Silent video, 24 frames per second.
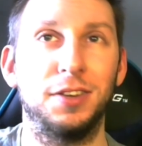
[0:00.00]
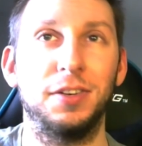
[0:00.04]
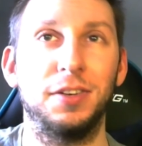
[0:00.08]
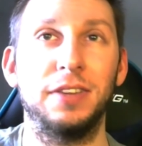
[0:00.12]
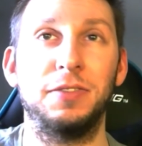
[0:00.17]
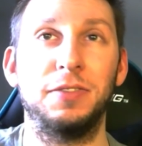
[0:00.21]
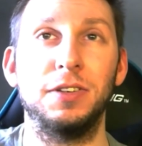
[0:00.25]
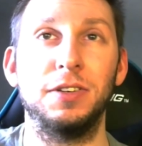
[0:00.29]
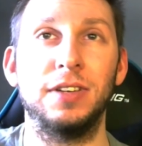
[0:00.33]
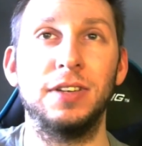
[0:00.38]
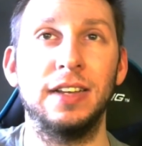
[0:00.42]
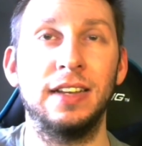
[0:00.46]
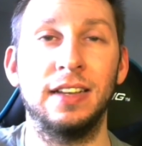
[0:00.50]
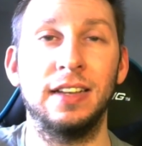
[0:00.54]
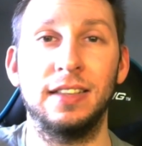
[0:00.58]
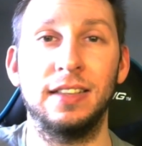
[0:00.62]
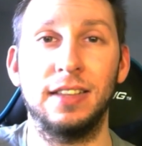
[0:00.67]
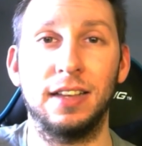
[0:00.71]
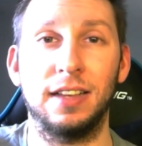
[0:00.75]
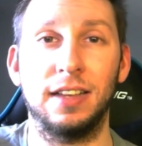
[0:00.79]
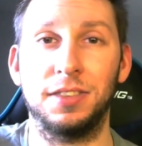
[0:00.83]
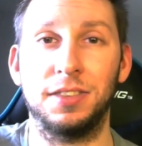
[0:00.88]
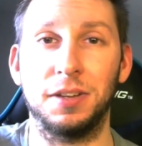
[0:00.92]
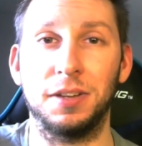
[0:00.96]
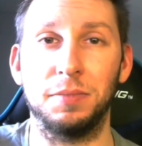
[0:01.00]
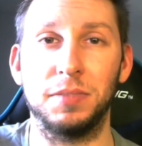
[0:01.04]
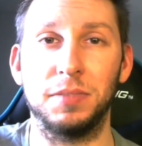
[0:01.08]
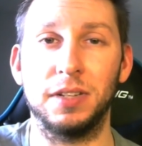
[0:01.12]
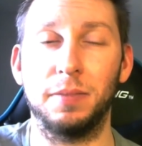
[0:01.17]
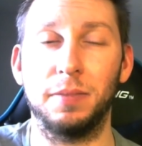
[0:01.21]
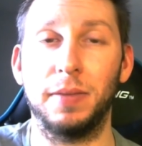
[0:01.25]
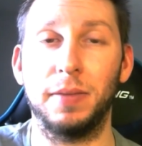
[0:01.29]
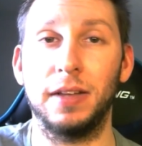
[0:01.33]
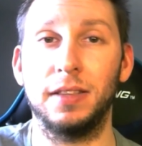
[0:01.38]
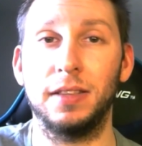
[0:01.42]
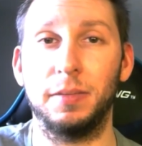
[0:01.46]
you know, if you did, hit that
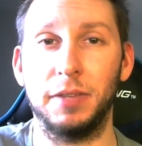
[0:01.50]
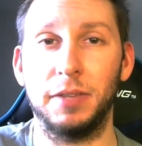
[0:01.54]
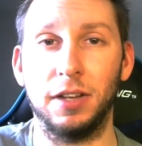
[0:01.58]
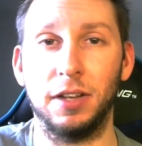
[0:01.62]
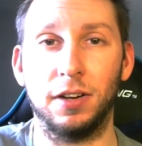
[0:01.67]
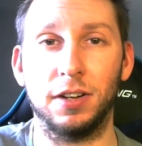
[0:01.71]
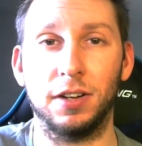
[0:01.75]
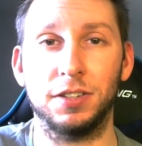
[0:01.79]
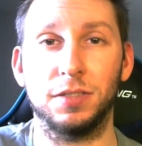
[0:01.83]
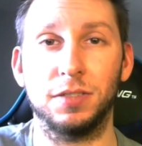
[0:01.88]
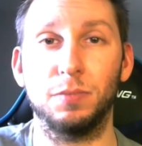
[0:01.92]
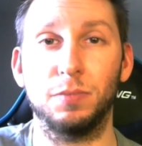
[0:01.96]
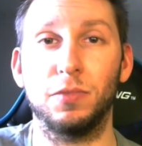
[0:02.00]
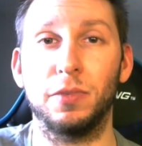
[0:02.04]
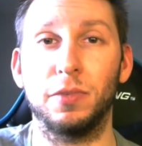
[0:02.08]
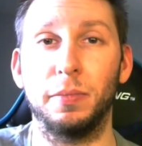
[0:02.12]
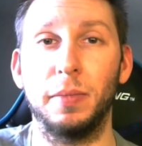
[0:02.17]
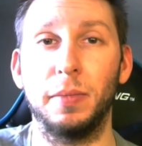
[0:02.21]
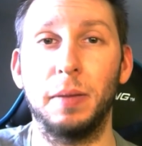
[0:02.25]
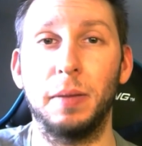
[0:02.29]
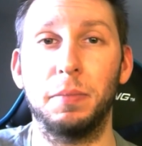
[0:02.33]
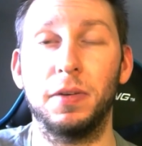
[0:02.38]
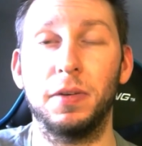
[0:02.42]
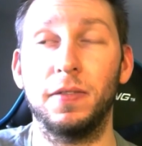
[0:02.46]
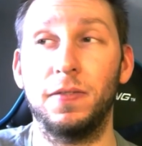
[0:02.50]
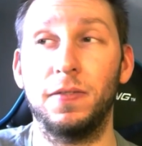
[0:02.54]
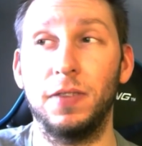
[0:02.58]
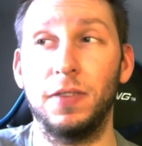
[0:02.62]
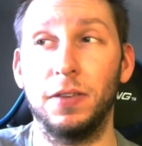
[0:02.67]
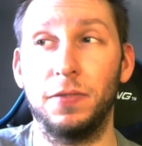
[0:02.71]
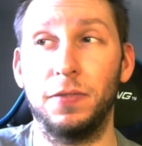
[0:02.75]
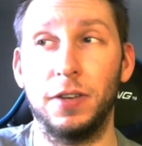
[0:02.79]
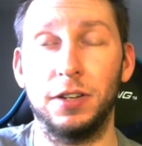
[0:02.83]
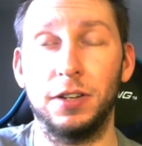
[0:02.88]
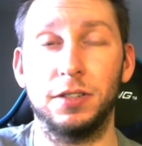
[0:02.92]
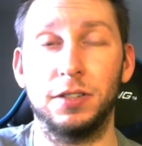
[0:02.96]
thumbs up button. That'd be awesome. Remember,
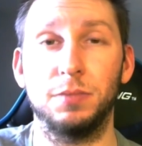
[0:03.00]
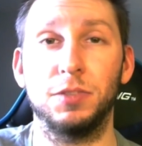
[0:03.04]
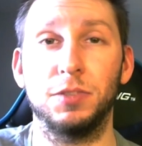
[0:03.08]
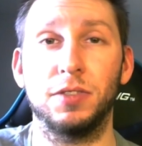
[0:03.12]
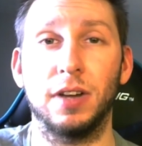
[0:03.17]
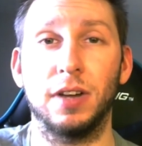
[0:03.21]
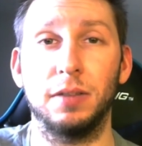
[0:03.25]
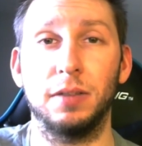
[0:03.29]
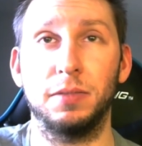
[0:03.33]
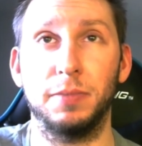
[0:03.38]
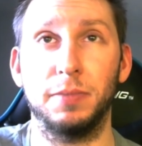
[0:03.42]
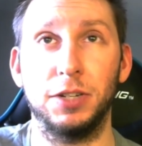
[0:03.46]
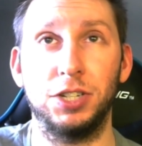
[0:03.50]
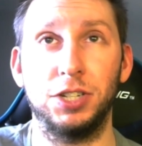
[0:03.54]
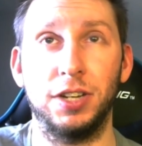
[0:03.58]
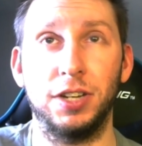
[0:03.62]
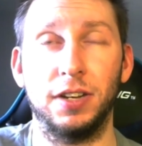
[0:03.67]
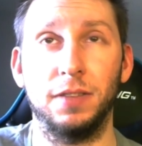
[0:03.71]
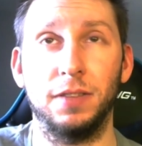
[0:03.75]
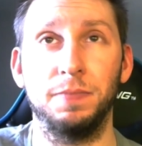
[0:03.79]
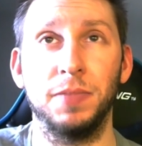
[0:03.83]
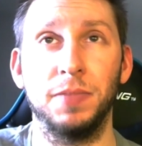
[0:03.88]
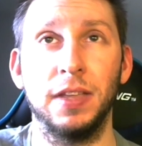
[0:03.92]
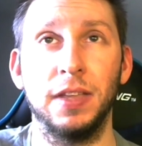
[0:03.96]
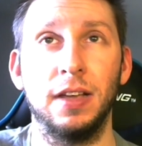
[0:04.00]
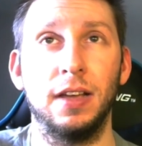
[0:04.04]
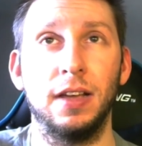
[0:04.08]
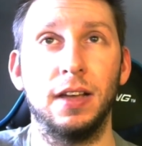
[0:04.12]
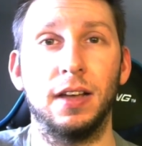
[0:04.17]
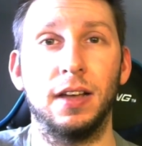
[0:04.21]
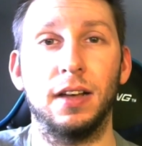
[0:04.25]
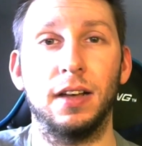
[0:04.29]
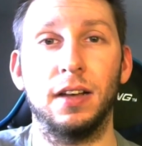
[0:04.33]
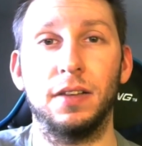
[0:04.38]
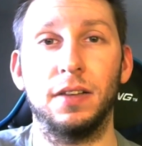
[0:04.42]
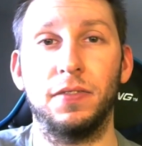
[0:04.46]
feel free to subscribe to my channel.
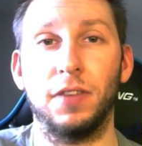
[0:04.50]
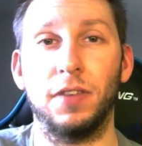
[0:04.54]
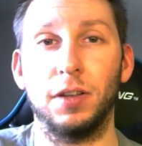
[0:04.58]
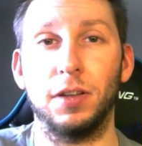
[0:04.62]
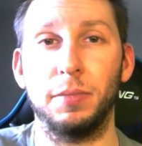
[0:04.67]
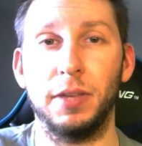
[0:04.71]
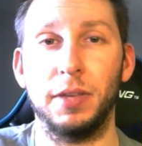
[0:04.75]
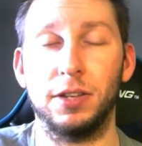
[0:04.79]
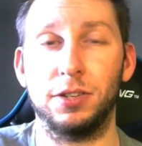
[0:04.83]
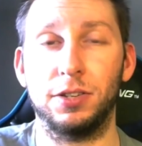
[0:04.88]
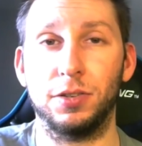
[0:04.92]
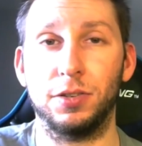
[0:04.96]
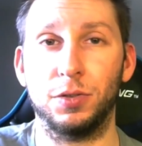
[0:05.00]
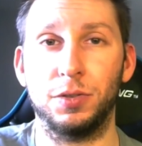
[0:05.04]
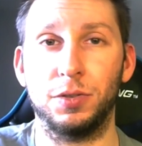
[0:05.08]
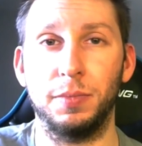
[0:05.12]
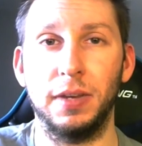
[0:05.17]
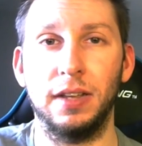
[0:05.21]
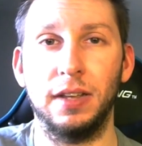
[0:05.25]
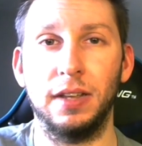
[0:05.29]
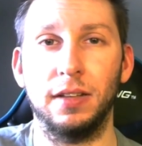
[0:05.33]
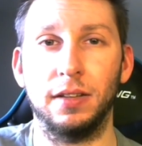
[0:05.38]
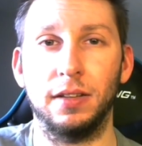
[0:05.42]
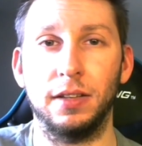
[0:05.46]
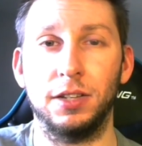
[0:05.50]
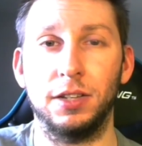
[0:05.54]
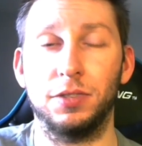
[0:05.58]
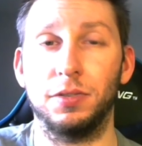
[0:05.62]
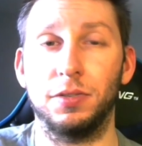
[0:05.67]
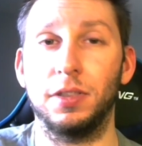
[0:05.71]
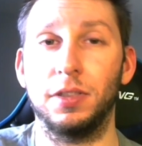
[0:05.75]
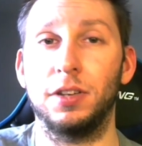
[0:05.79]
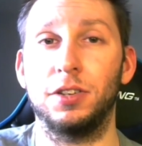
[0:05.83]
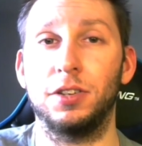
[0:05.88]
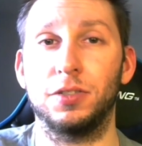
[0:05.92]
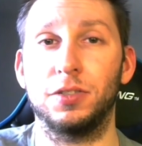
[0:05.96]
Uh, follow me on social media.
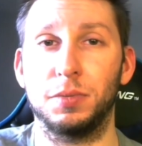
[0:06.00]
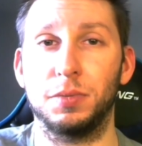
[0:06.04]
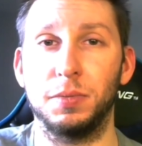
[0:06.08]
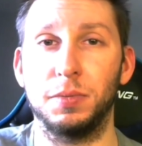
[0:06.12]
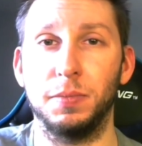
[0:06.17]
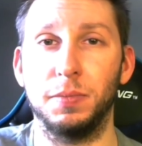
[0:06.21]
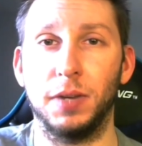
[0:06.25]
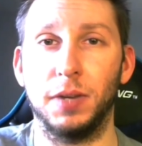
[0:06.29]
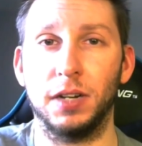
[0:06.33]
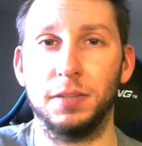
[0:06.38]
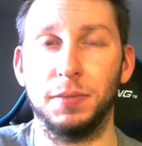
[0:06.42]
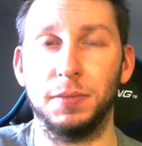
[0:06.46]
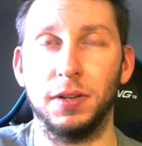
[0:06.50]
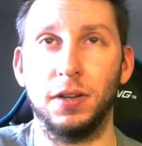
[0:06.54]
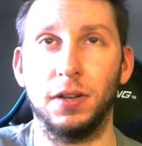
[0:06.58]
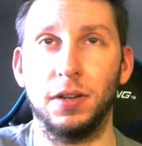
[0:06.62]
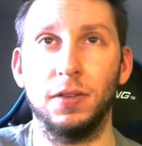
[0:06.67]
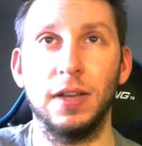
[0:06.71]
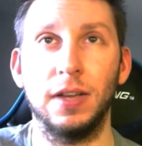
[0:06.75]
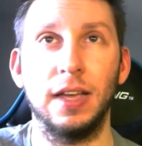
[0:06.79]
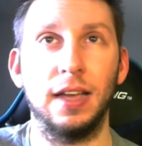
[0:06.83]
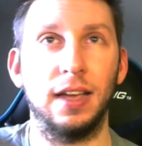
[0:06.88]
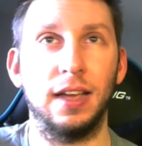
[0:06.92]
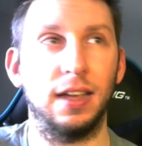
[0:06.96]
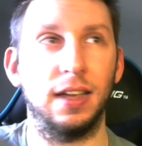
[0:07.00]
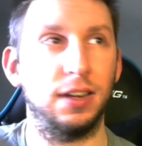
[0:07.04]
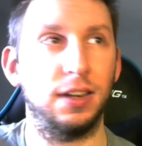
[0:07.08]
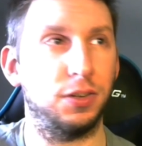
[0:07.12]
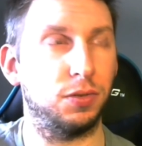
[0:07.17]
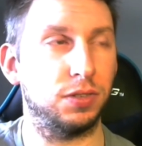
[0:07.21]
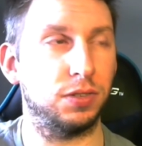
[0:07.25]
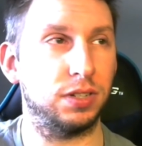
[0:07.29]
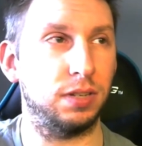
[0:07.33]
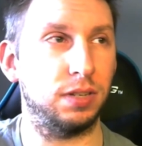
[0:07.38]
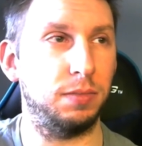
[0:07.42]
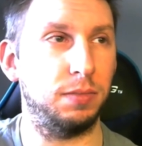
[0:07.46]
Links are in the description box below.
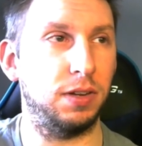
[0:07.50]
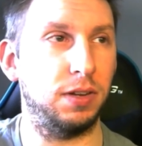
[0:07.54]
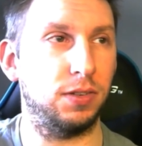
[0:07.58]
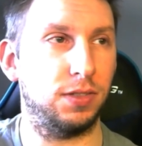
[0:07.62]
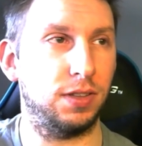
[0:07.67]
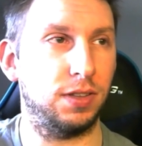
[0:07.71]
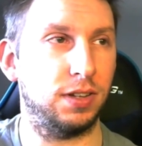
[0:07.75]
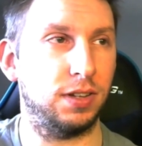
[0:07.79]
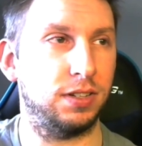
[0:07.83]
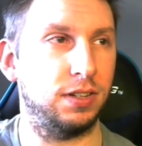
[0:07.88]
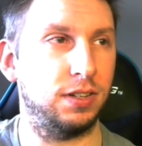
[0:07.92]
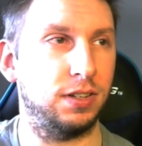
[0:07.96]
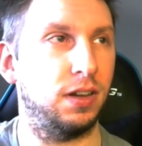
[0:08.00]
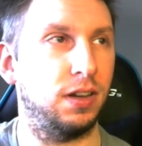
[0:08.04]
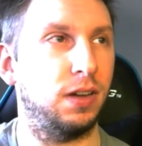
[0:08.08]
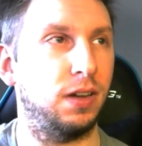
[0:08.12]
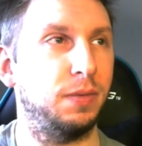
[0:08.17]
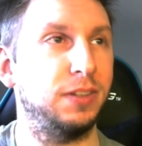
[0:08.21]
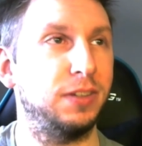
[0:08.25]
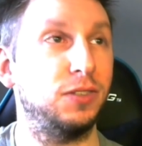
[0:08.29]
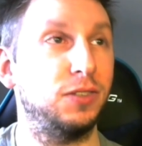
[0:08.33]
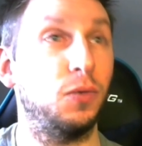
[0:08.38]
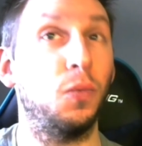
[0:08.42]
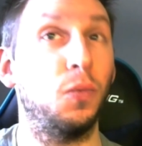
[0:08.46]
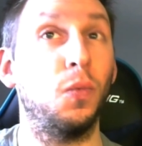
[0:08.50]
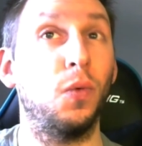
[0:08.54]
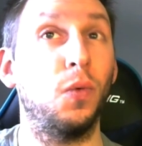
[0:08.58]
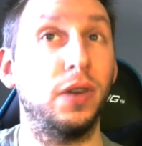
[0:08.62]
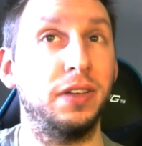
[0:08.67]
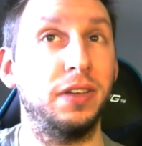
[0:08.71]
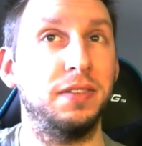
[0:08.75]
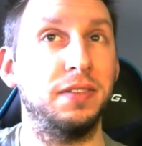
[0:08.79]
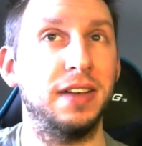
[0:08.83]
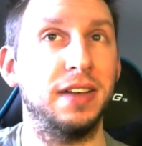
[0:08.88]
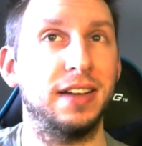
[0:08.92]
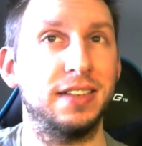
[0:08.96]
And, of course, leave me your thoughts and comments.
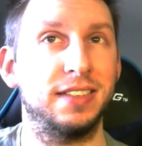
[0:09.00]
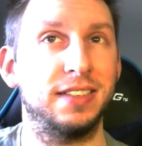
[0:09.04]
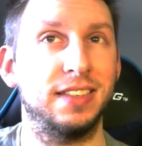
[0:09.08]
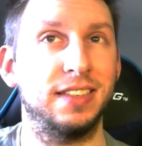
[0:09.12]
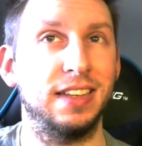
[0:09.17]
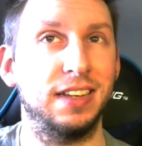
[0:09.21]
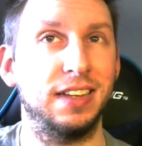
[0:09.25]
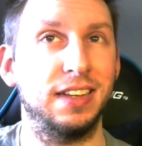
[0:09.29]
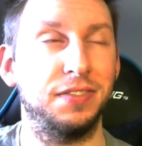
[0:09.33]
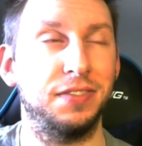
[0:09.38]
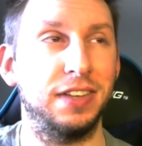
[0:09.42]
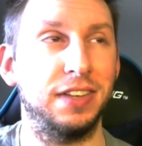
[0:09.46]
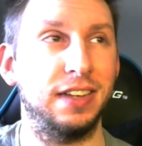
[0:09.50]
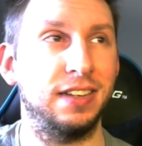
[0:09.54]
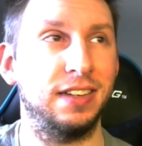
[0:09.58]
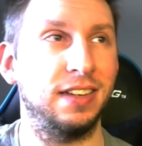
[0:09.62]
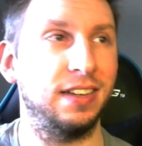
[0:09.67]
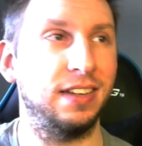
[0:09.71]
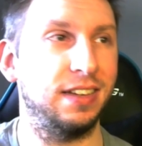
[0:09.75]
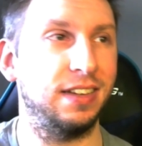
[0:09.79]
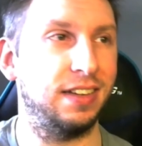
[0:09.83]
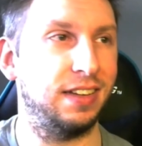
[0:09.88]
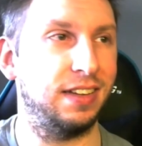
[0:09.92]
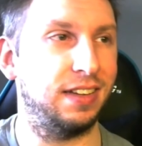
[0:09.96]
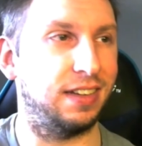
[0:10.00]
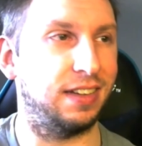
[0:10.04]
What do you guys think of it?